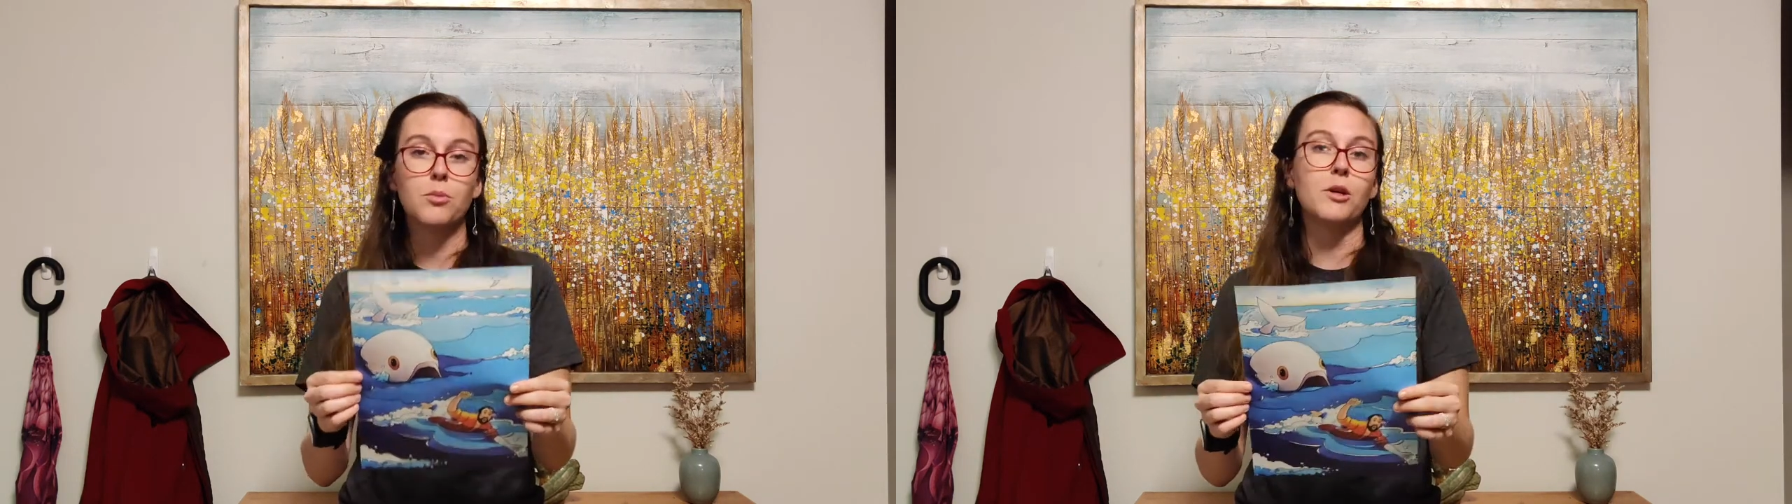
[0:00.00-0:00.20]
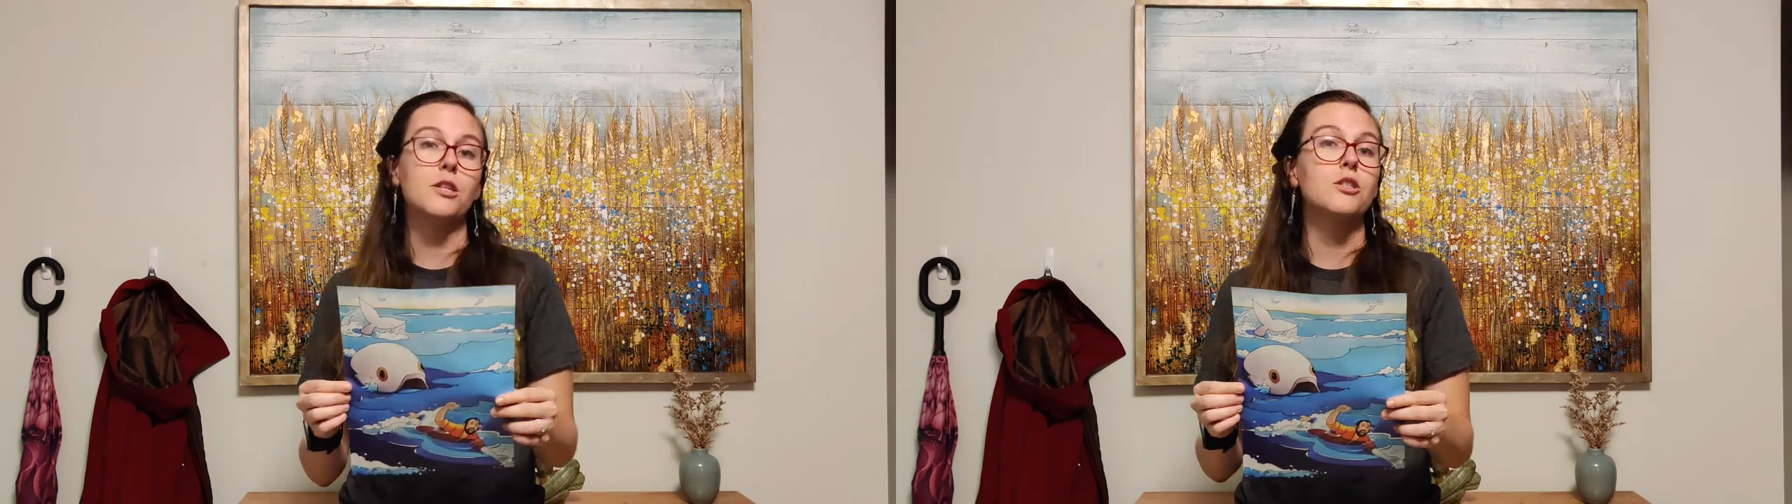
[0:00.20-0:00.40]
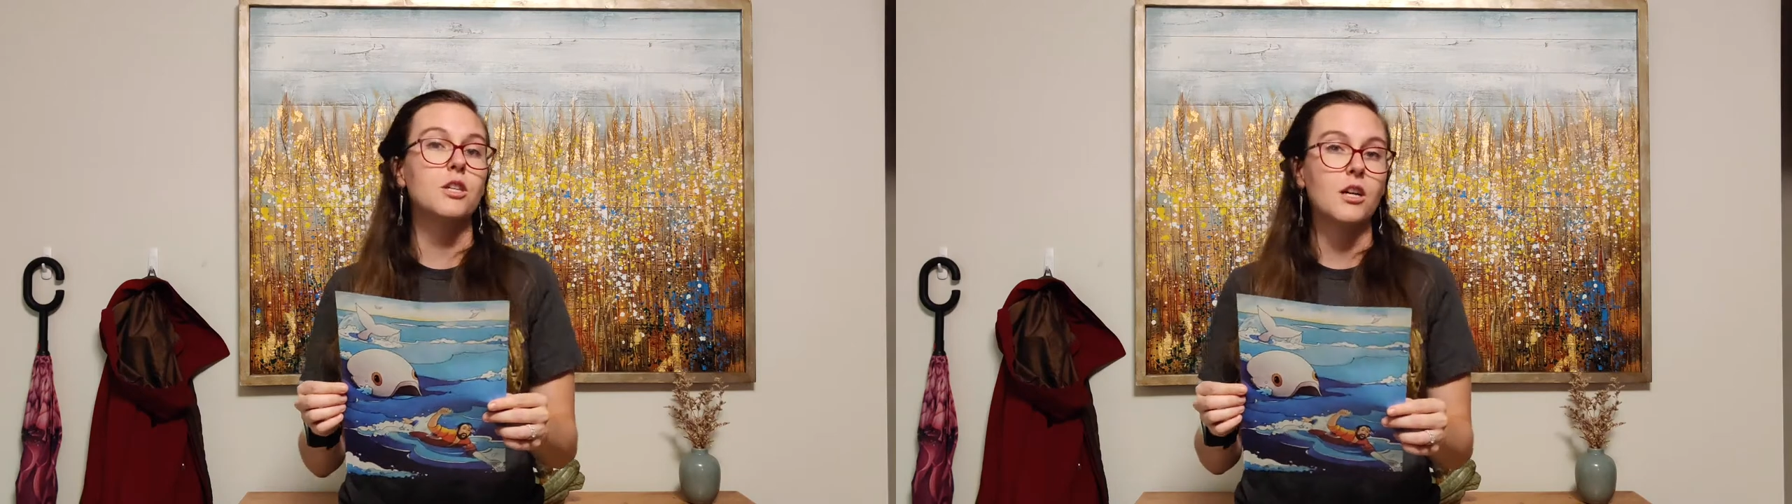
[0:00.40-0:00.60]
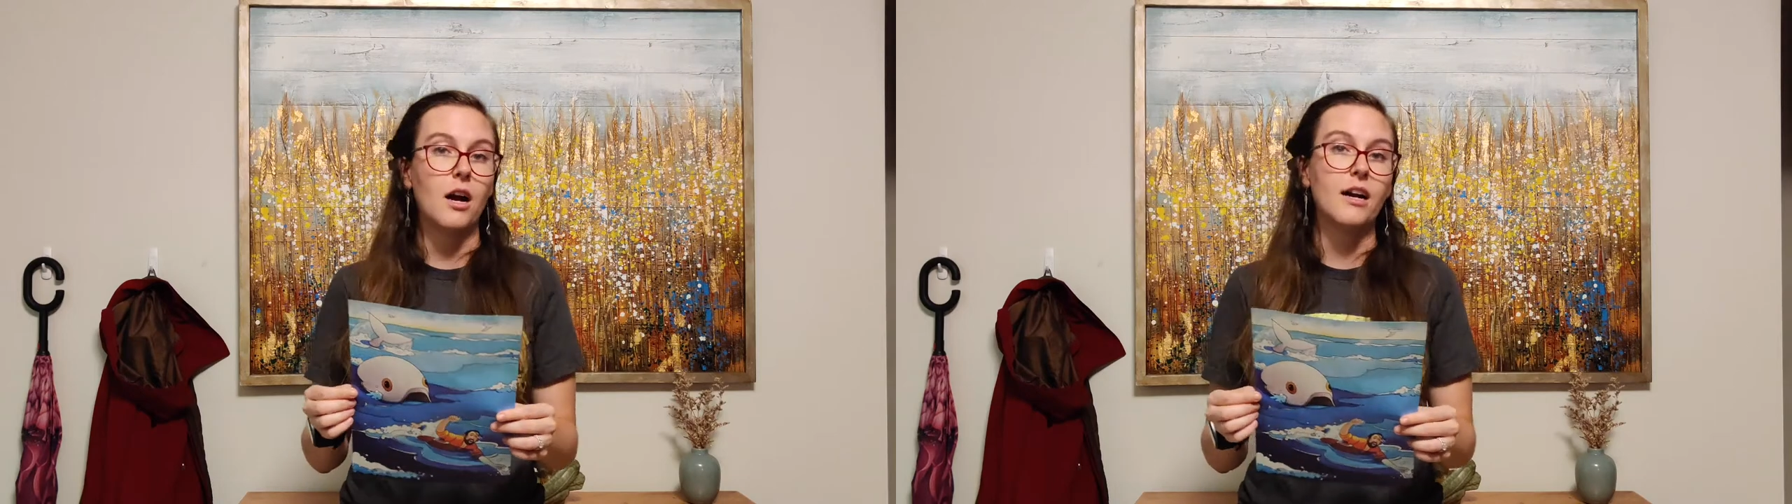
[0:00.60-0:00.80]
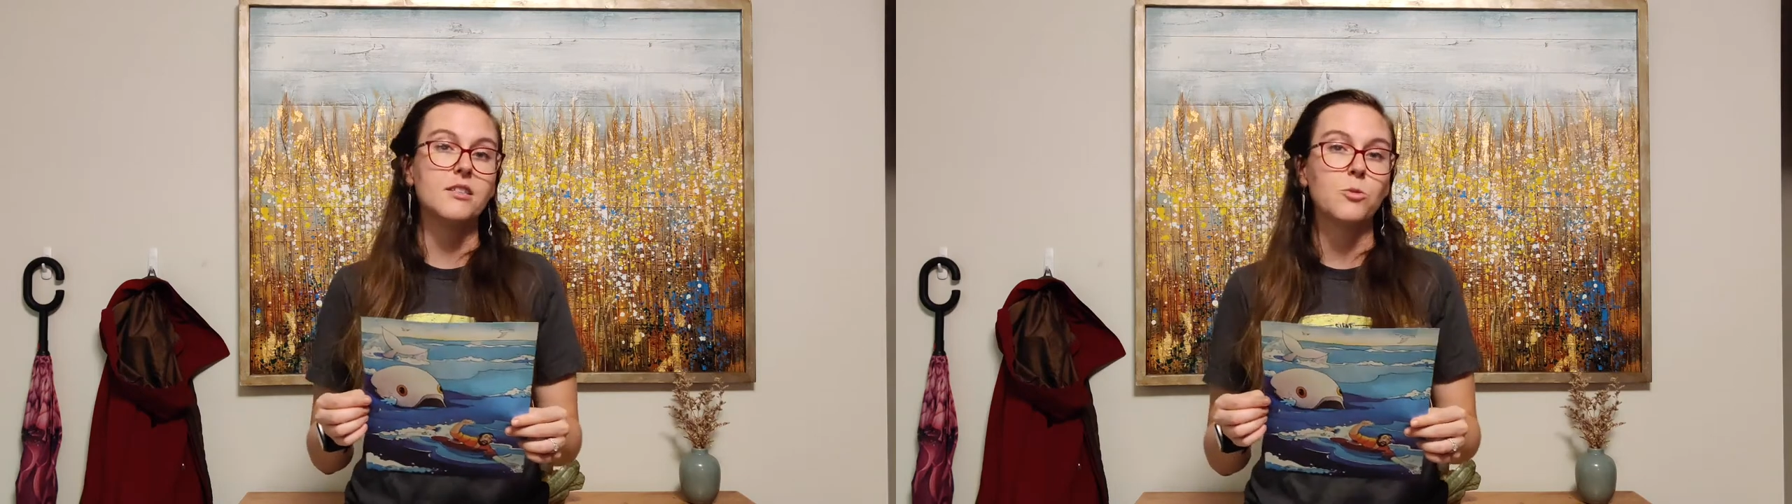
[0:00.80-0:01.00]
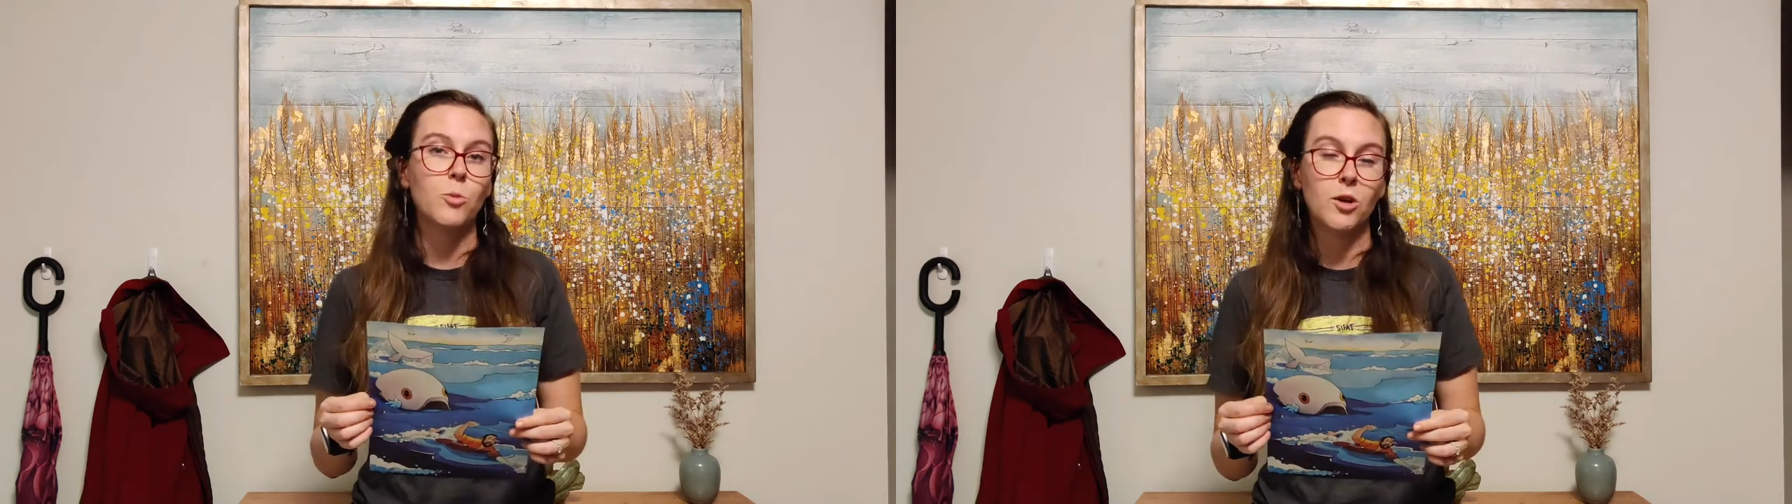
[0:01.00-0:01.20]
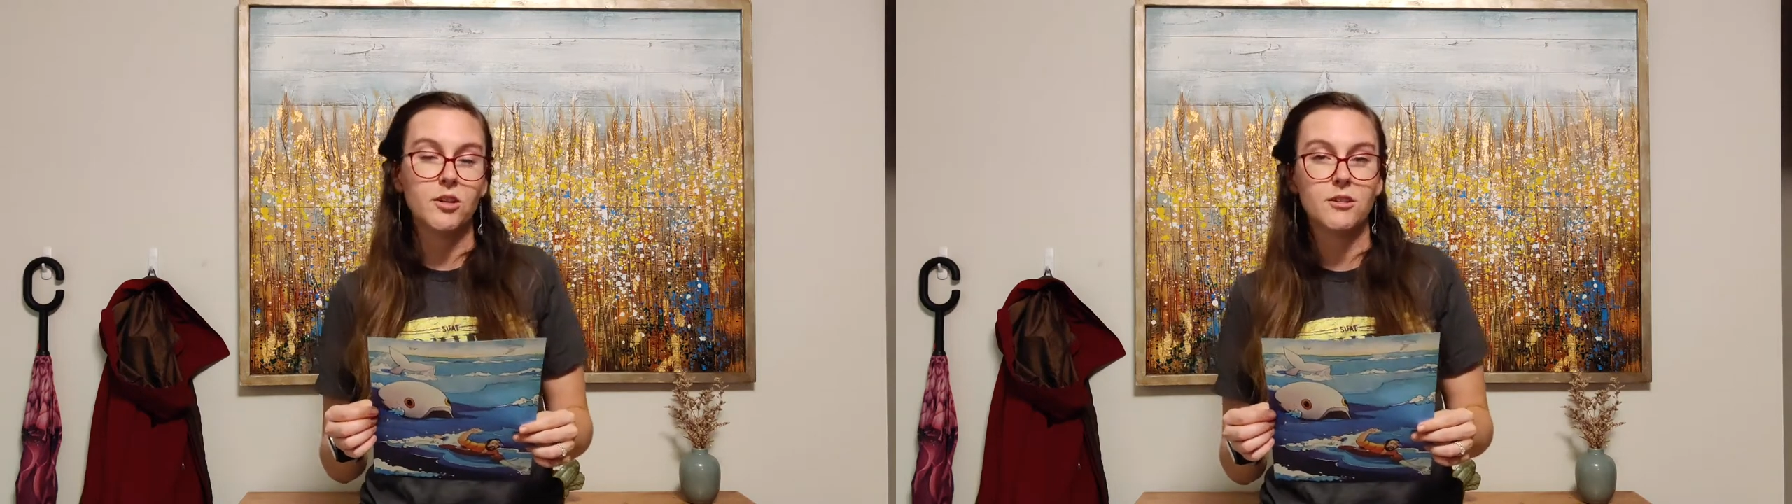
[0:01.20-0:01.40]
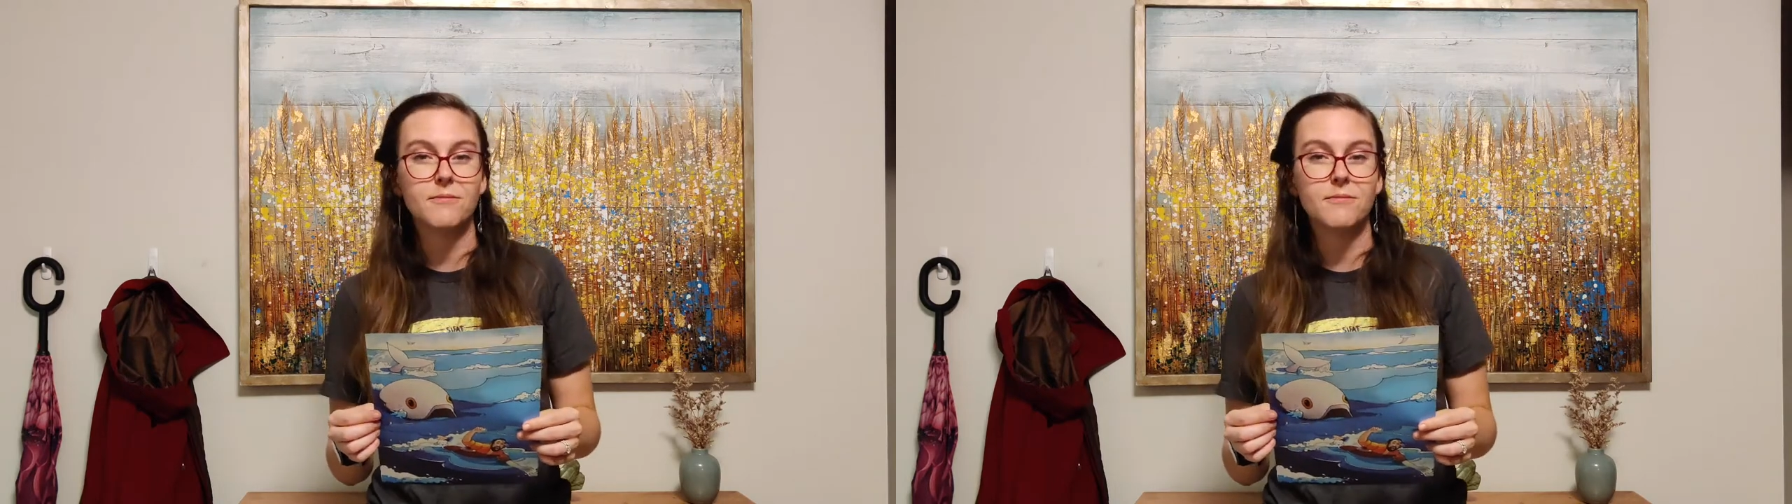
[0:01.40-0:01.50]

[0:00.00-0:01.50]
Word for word: preach God's word.